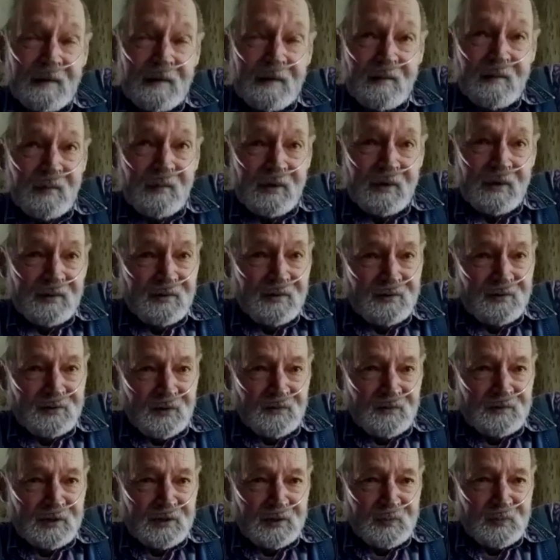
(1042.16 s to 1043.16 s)
mother's
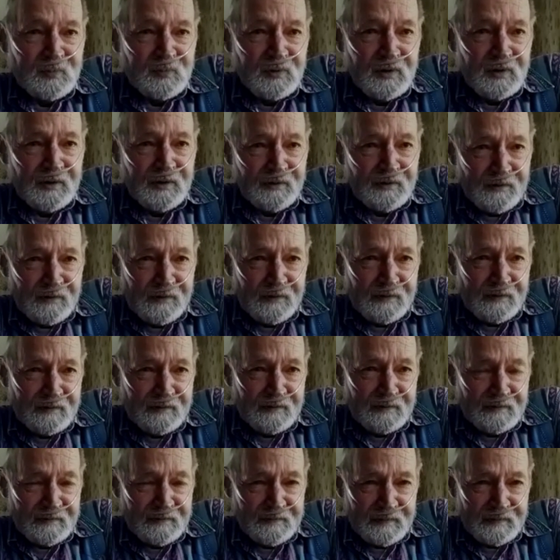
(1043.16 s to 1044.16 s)
oldest brother,
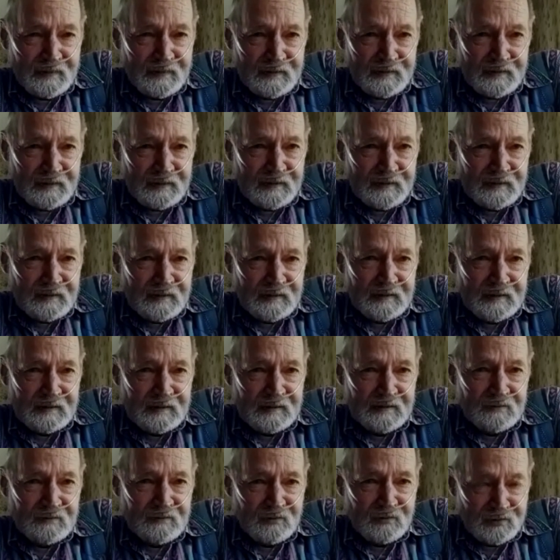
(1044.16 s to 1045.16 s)

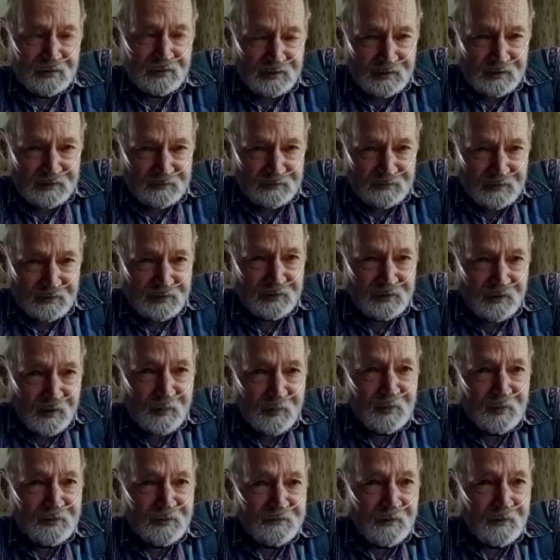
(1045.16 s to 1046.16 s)
was
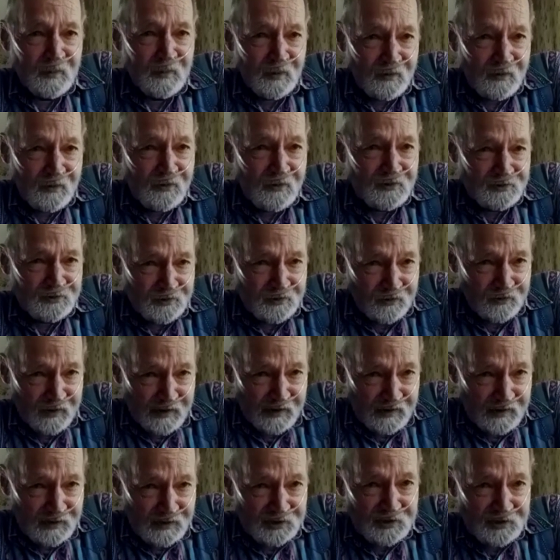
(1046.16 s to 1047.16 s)
crippled from a horse
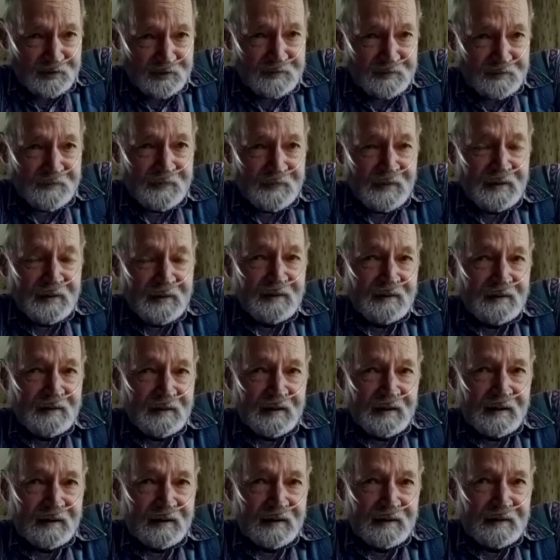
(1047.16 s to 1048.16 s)
crash,
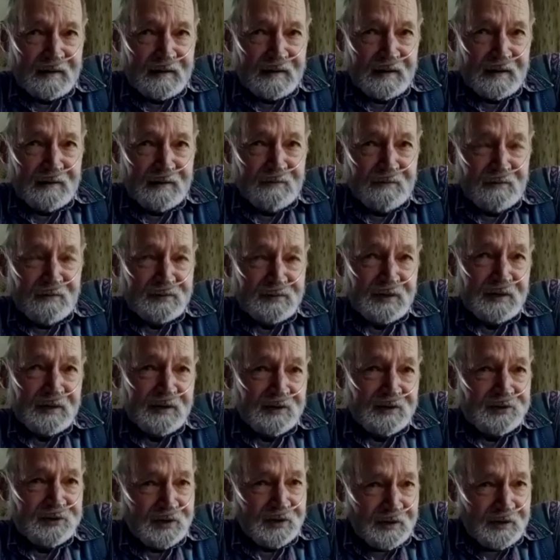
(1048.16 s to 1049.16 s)
and he was an
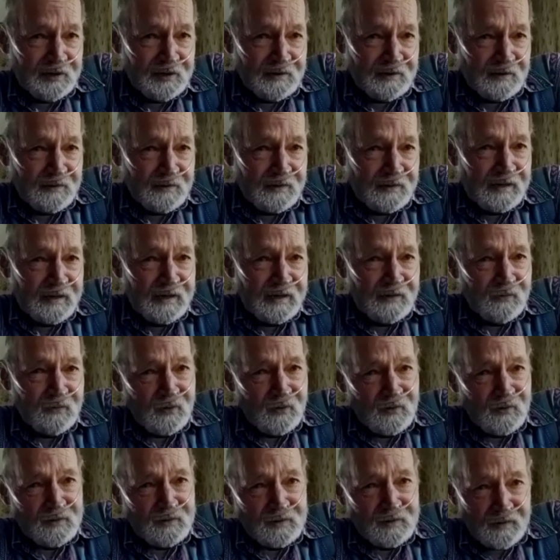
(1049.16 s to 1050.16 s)
engineer, and he
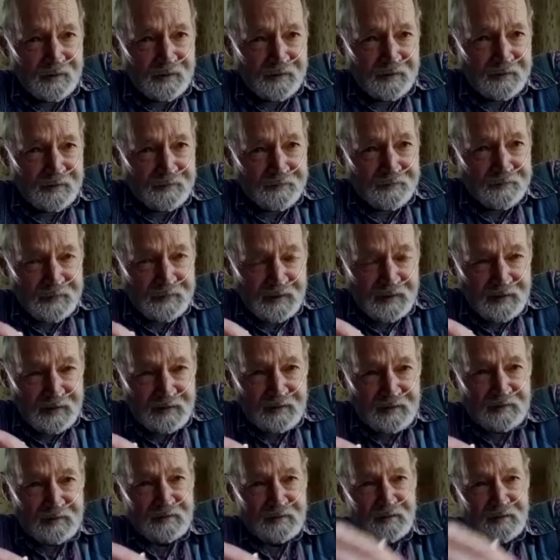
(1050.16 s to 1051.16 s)
worked on
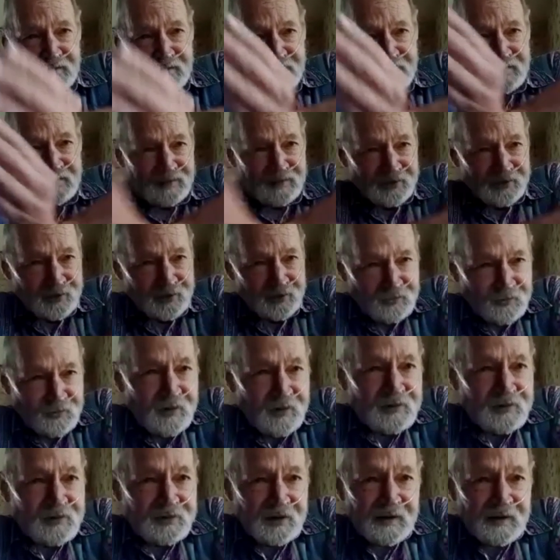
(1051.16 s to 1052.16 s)
the
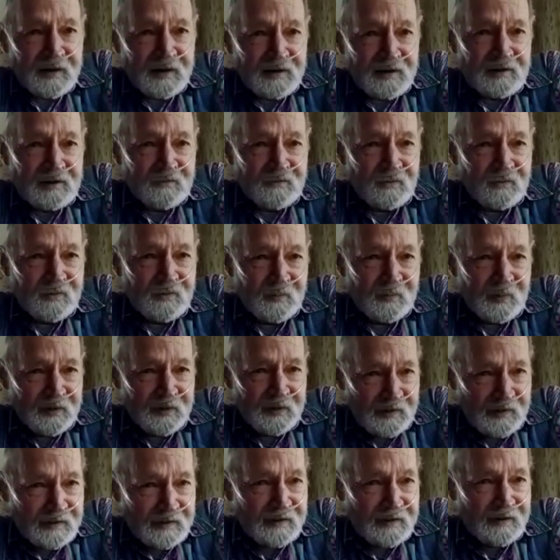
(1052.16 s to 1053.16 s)
construction at the Whidbey
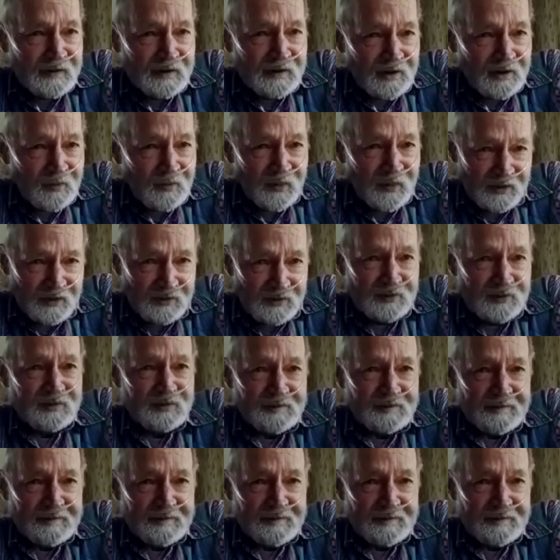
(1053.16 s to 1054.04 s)
Island Air Base,